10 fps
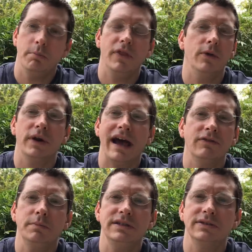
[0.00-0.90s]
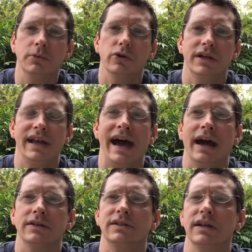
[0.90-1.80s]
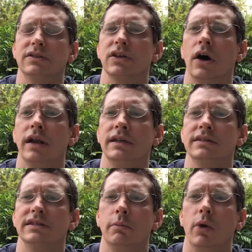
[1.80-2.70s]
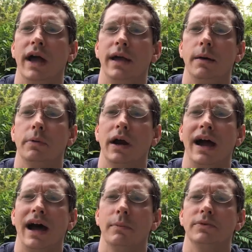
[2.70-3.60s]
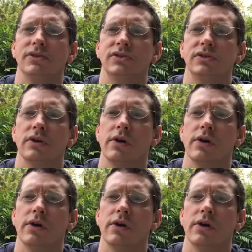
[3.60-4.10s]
but there would have to be some green accents on it in some way, perhaps.